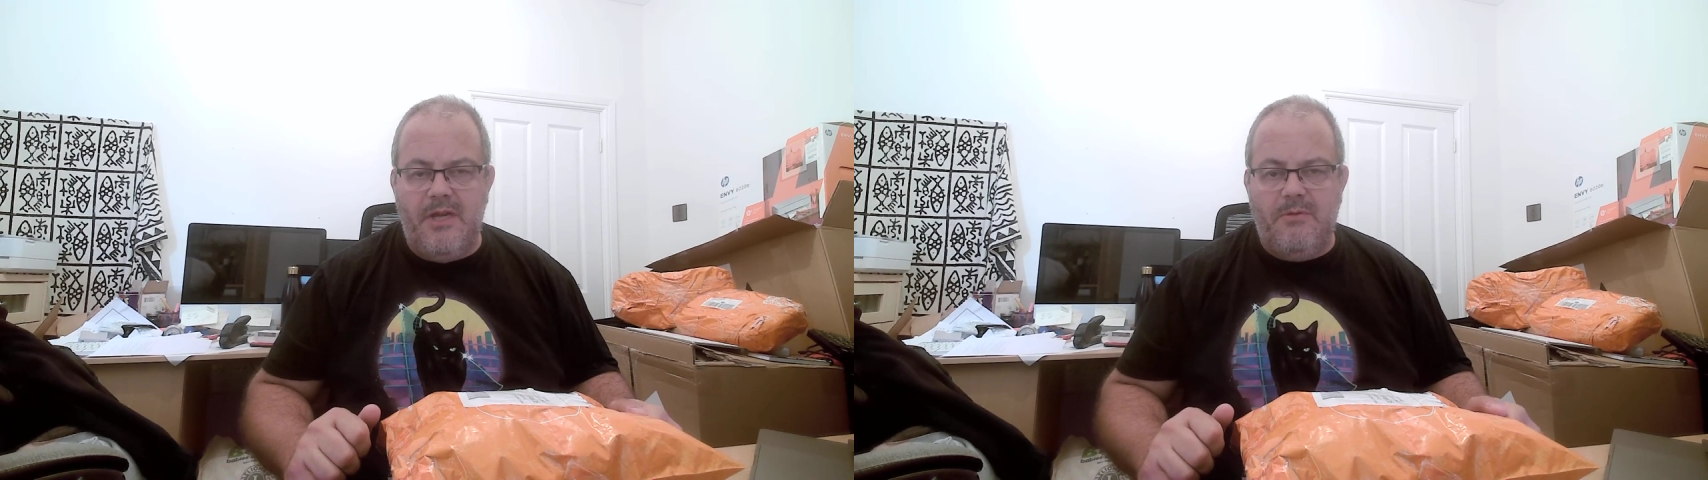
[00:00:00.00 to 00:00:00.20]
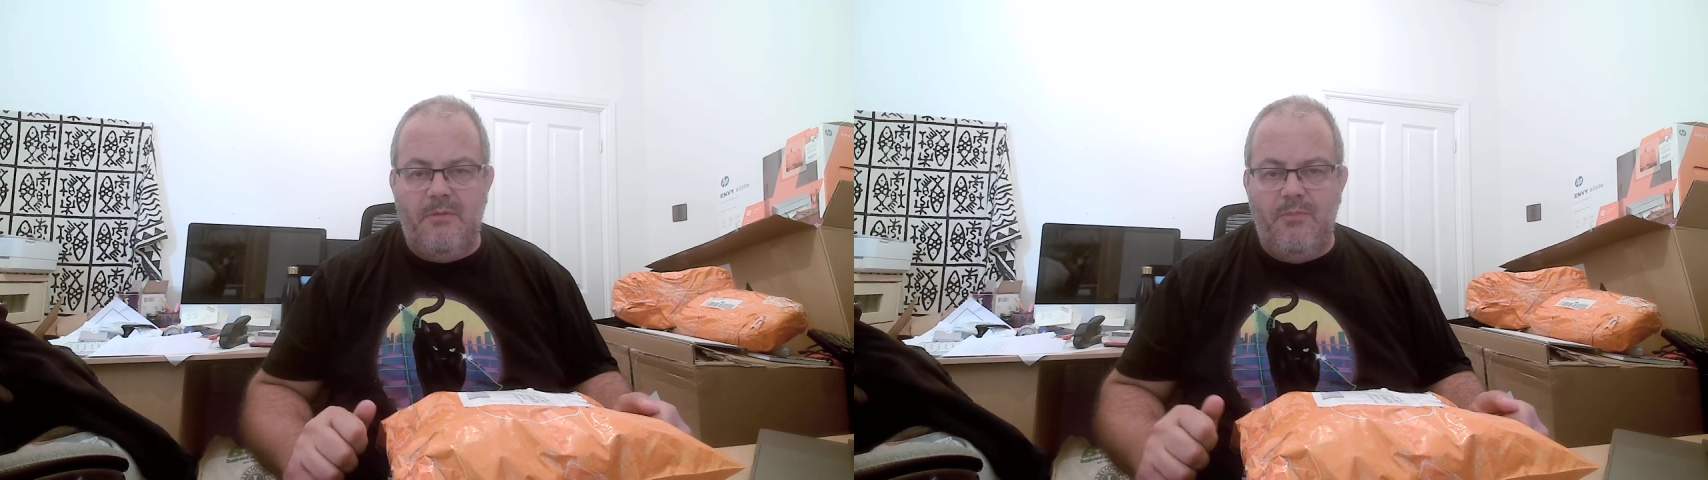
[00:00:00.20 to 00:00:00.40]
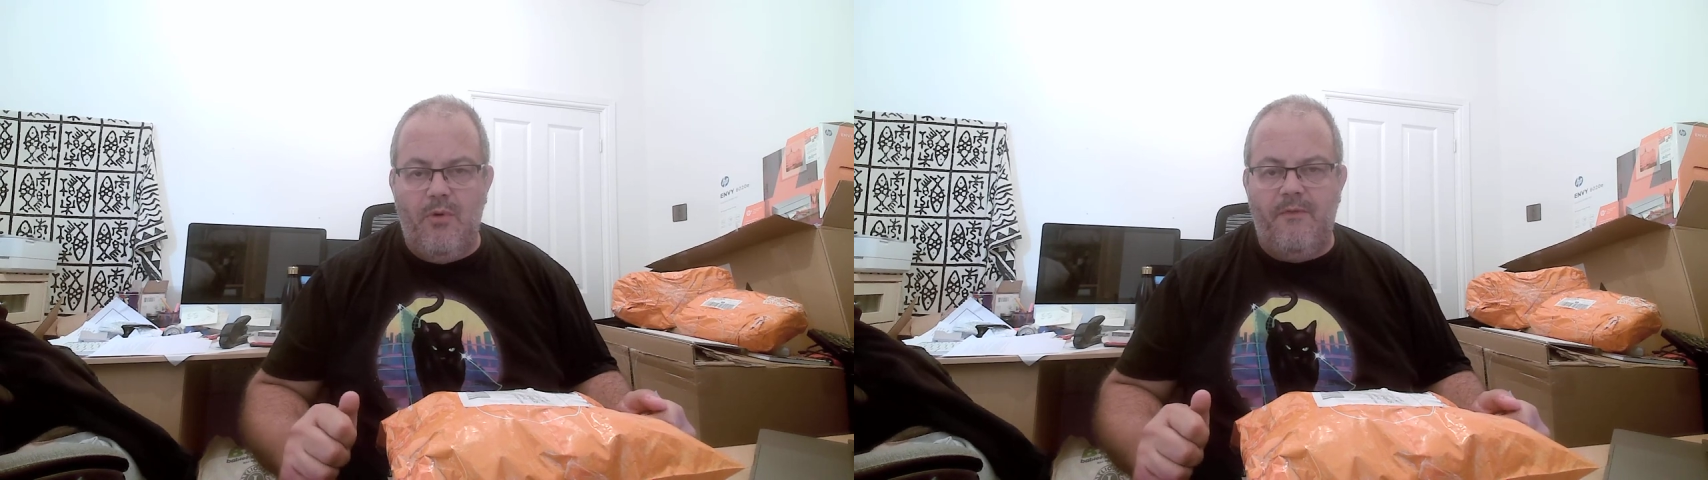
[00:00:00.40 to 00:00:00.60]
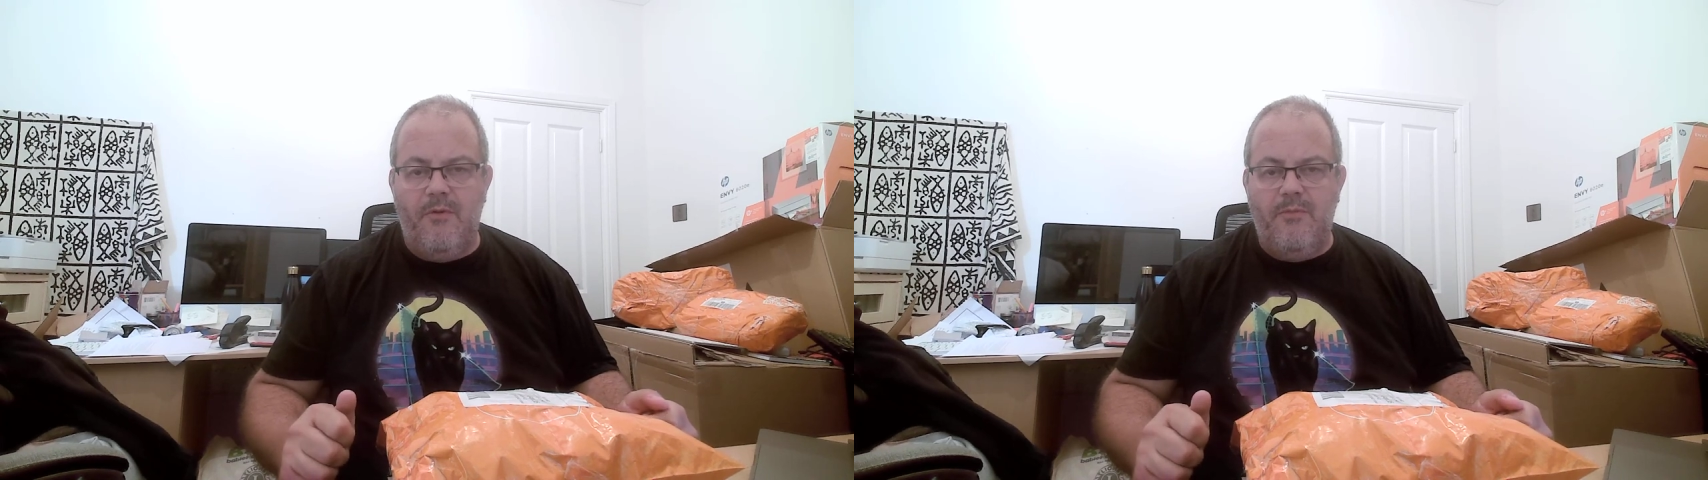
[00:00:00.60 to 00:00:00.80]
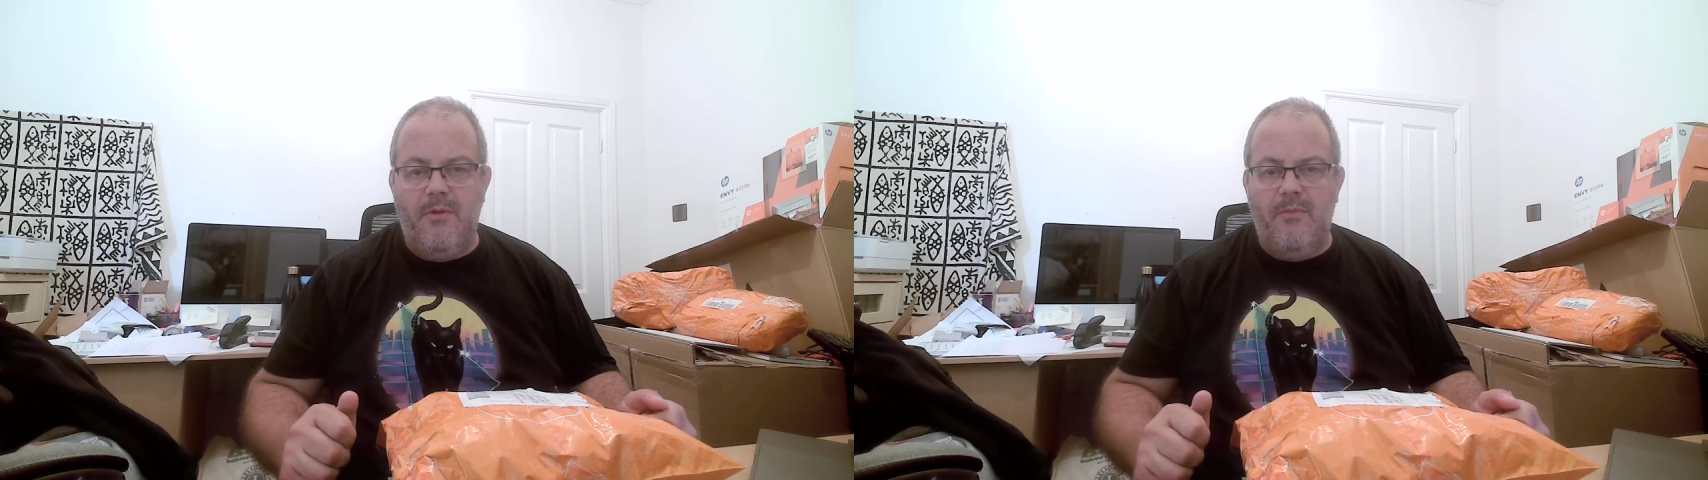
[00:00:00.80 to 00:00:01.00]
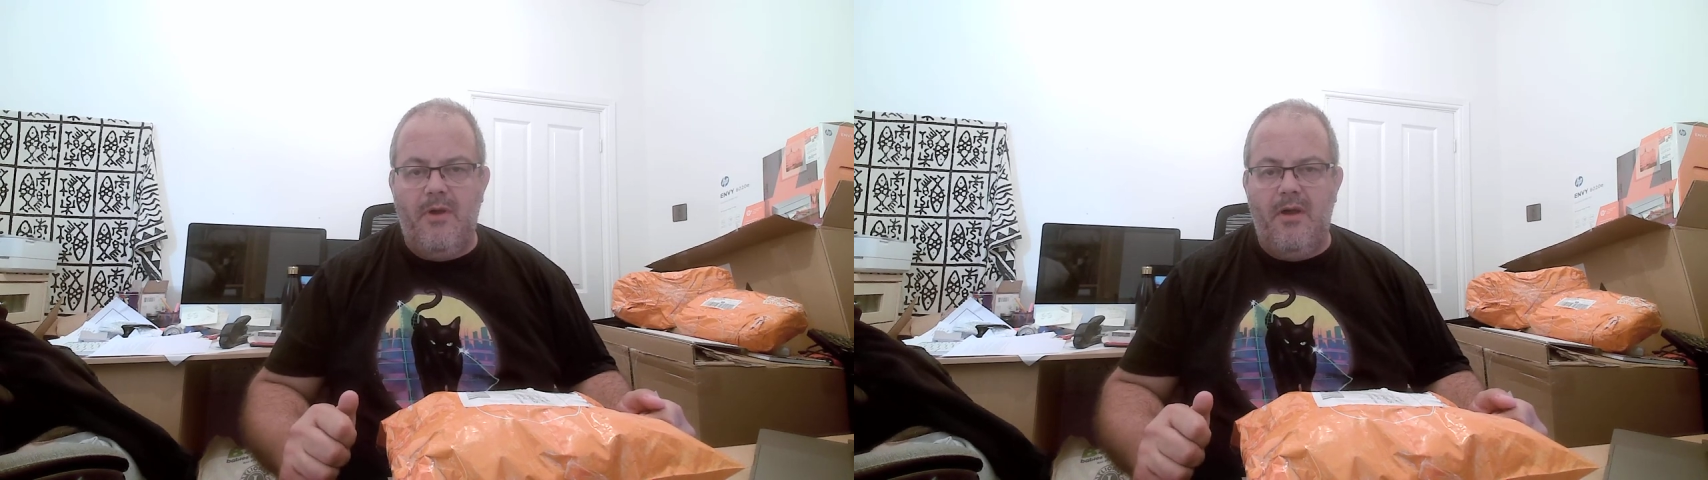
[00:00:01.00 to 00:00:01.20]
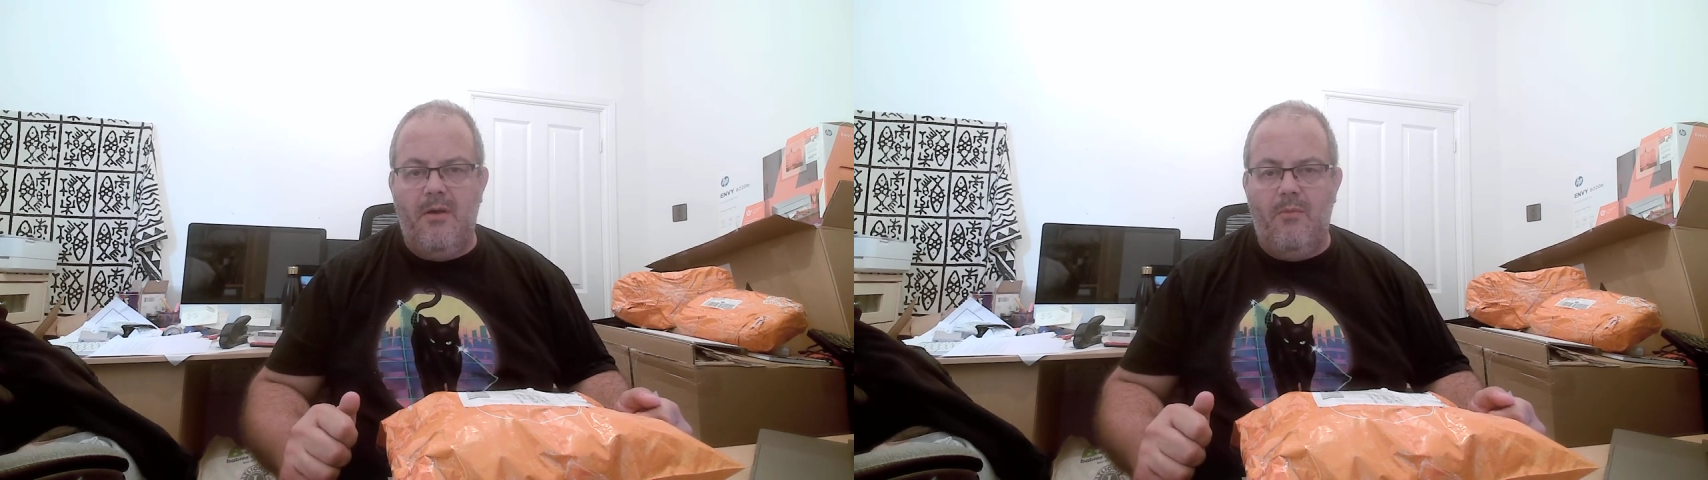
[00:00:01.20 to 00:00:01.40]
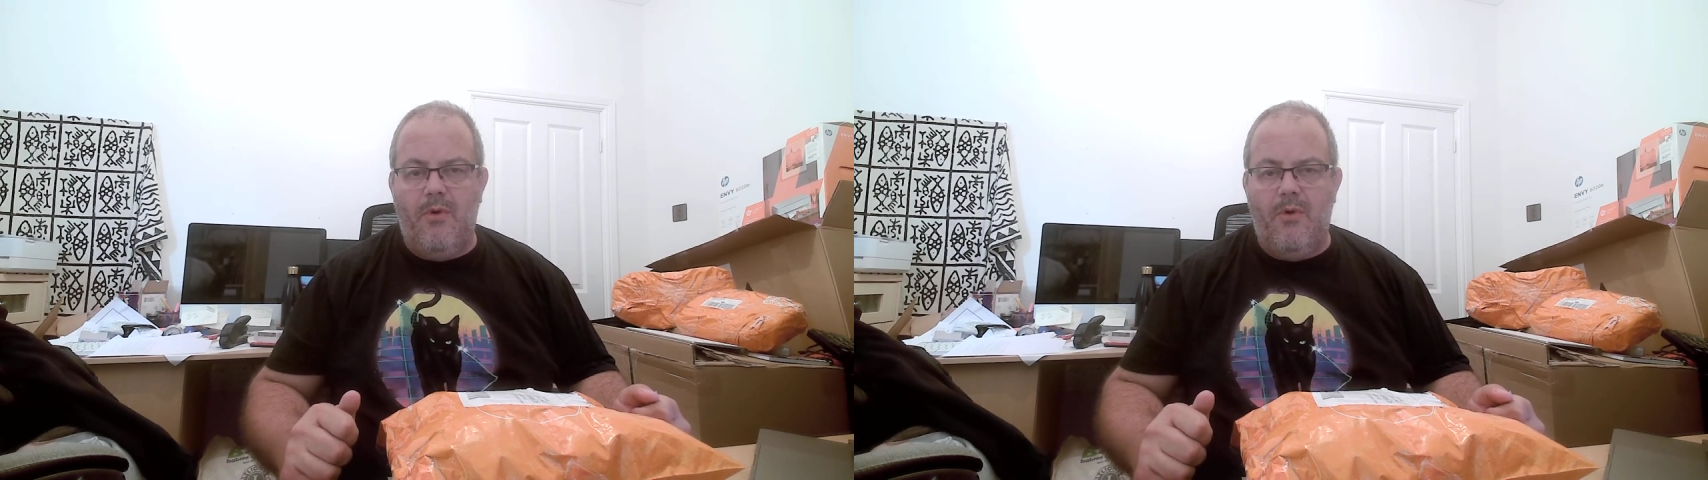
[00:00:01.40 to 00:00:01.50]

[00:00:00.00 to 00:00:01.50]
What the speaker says: the things we bought from them,